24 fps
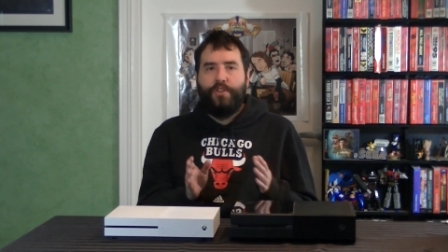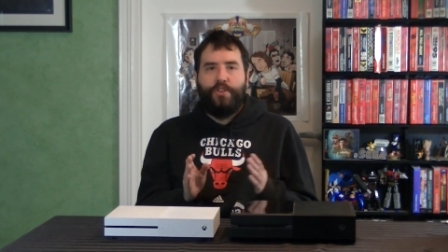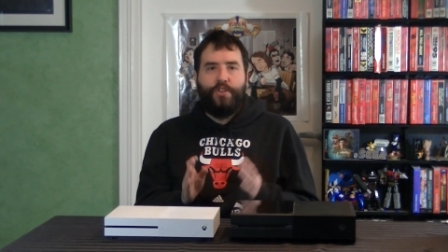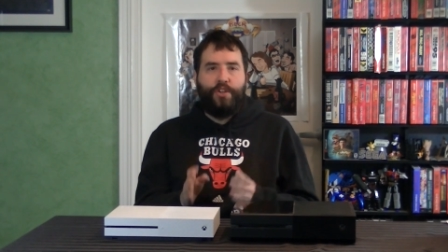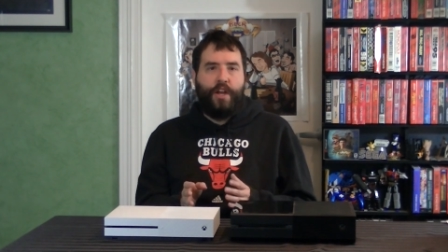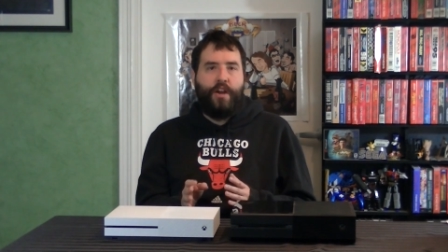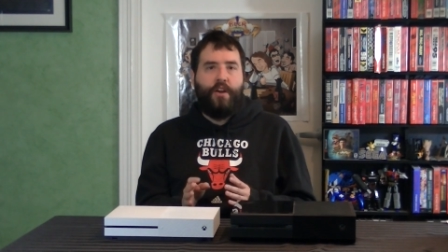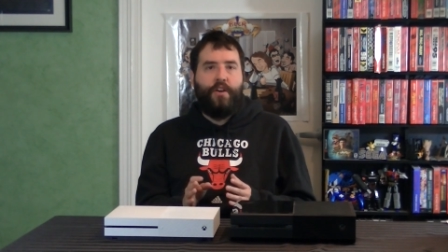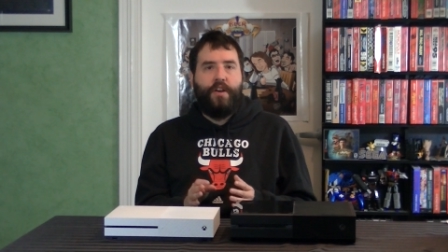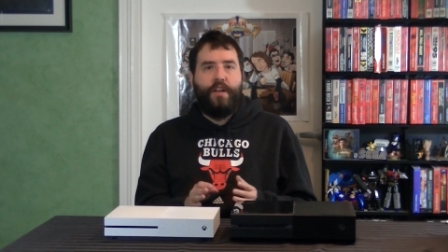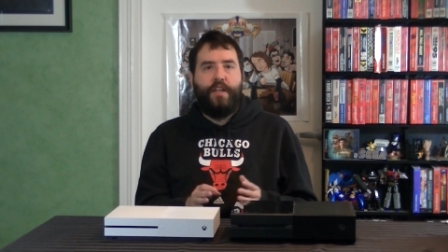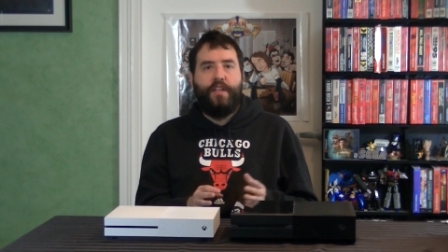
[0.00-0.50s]

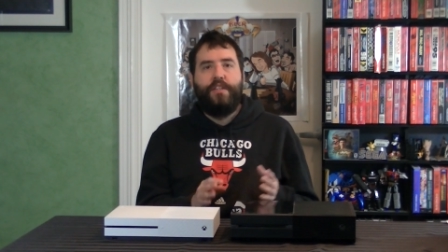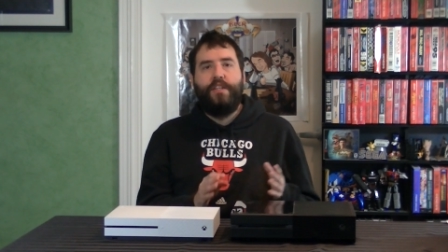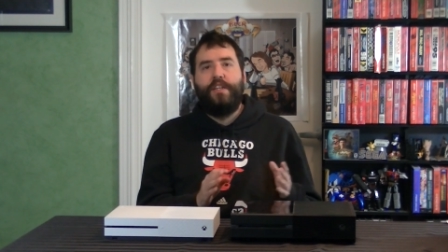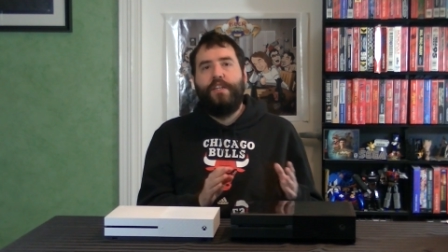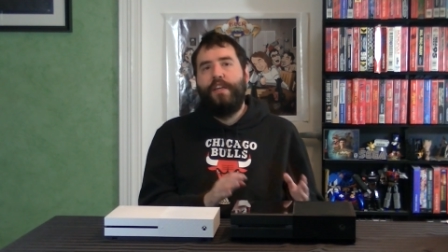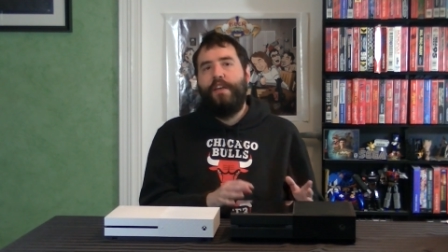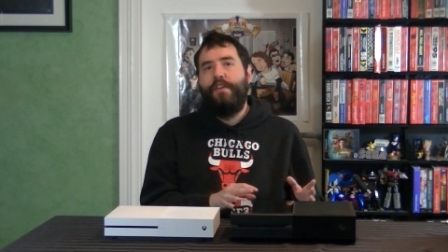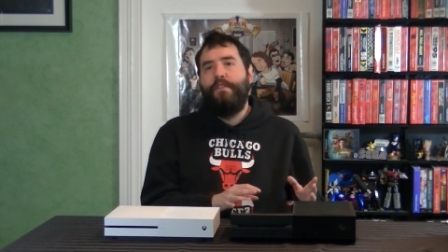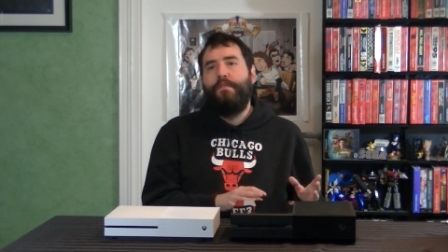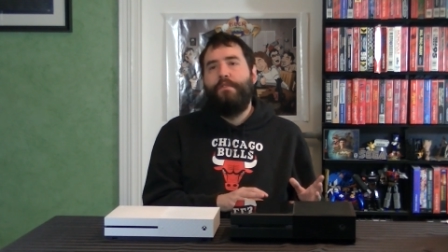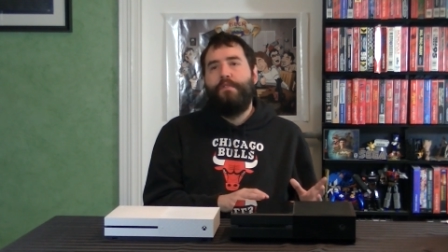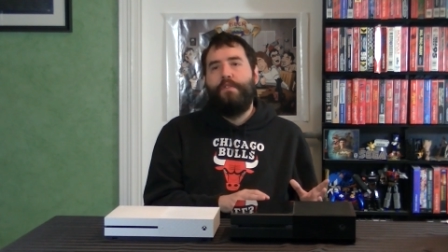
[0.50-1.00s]
charity to
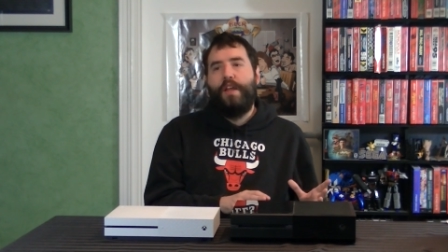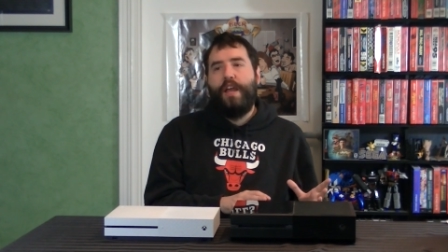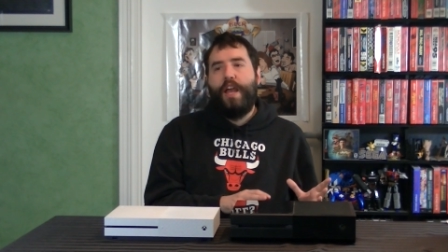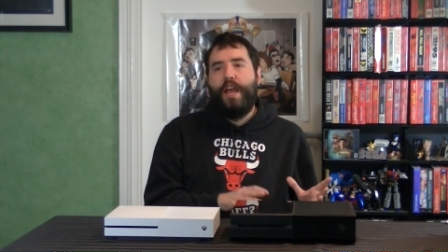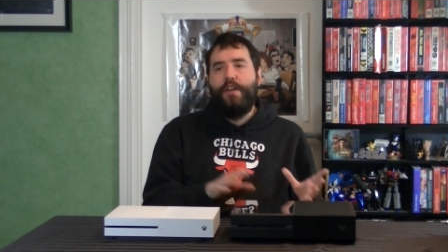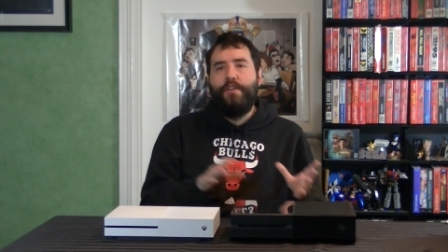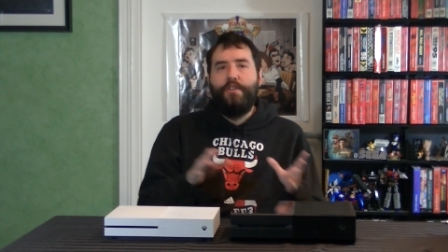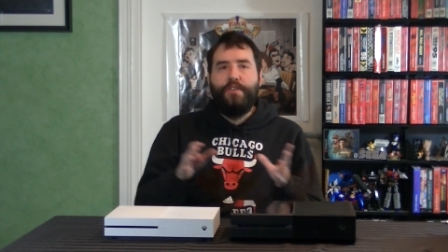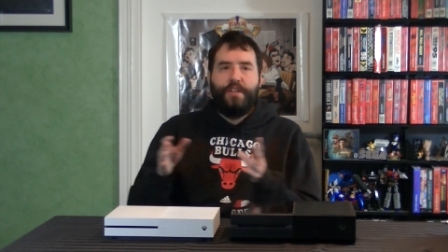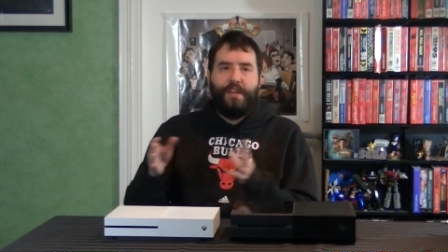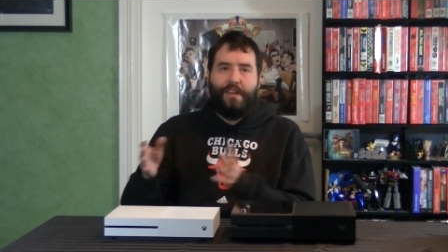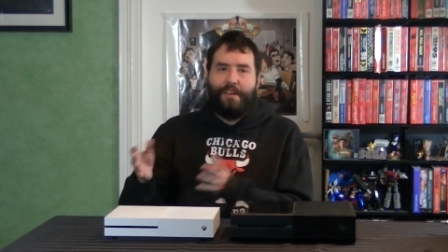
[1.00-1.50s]
give
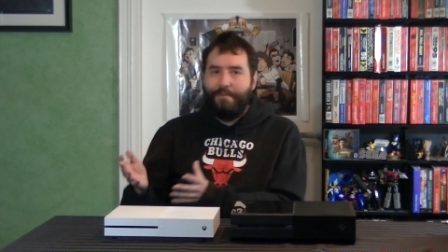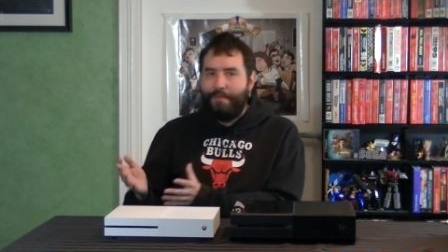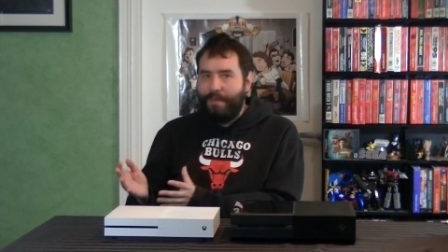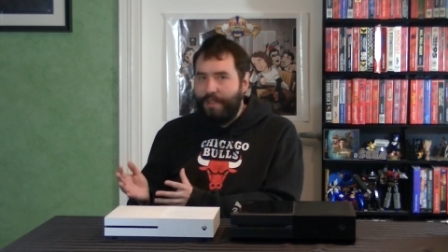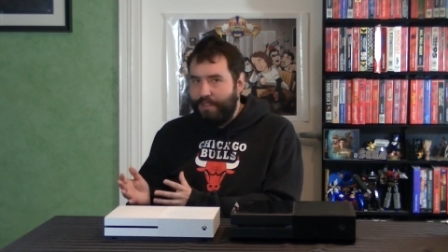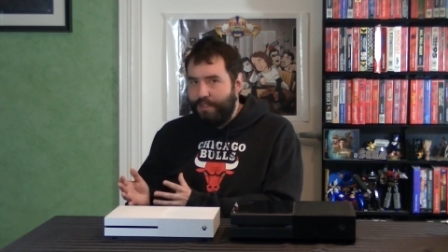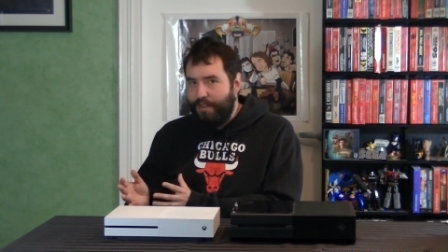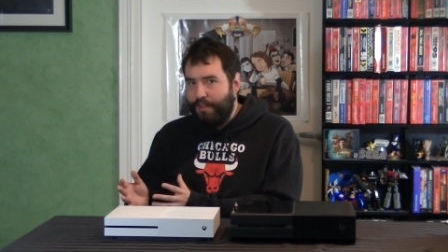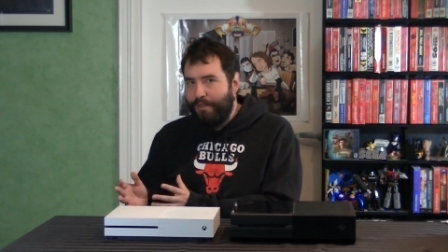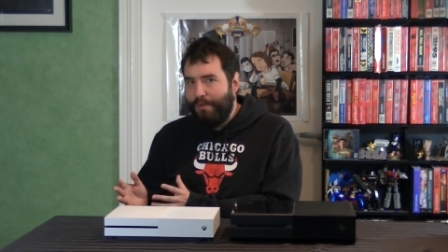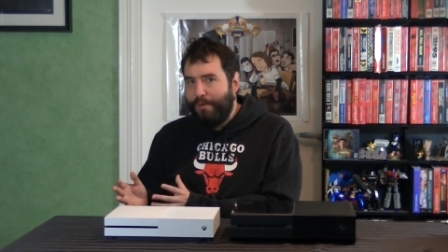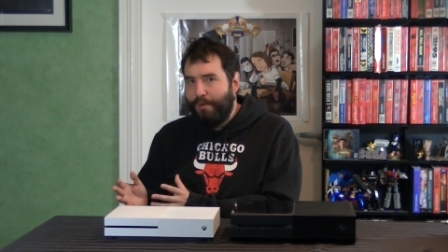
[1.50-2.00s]

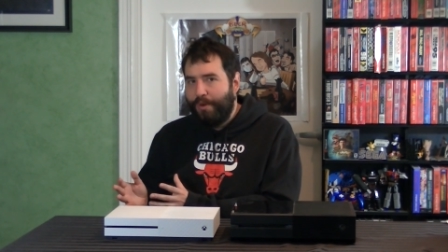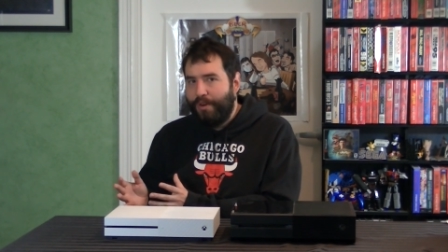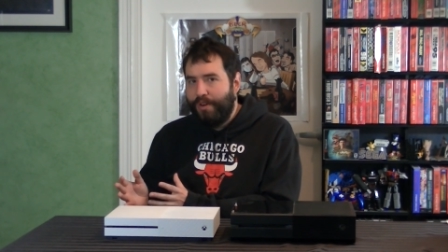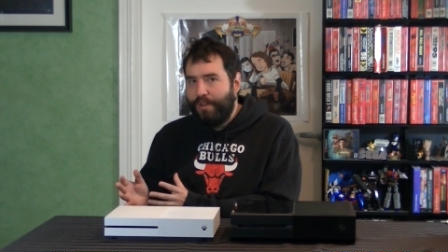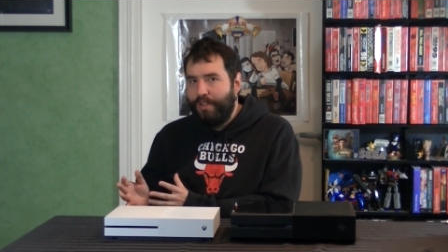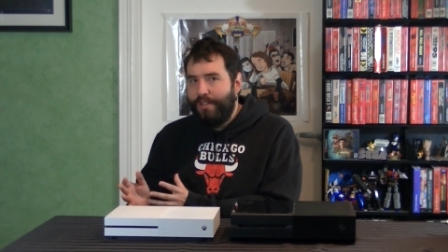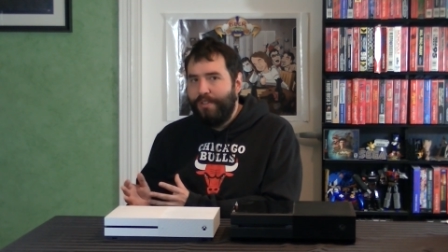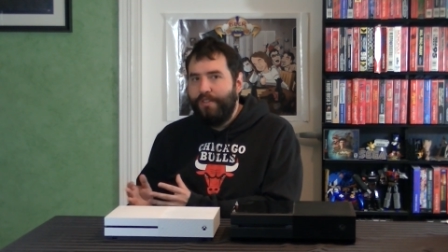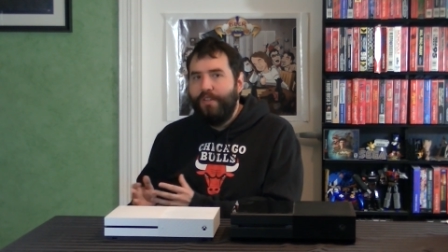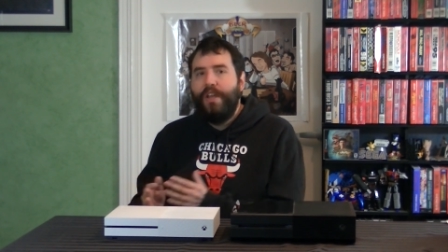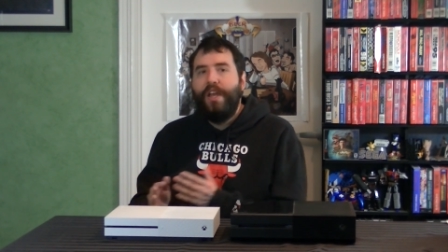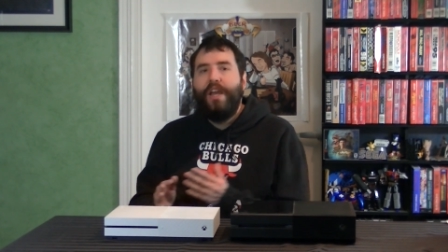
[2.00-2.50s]
entertainment to the
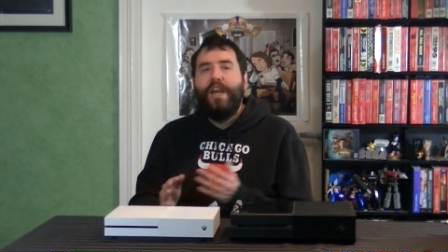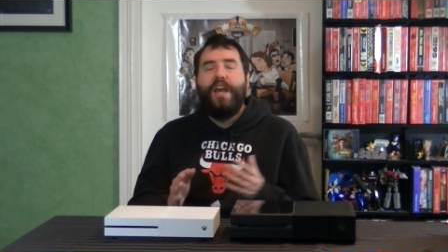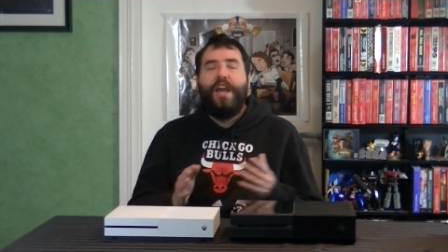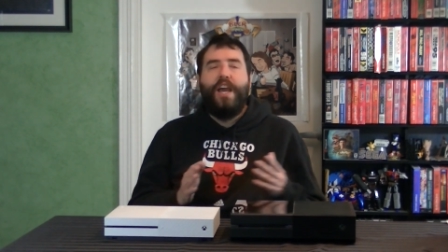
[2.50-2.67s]
world,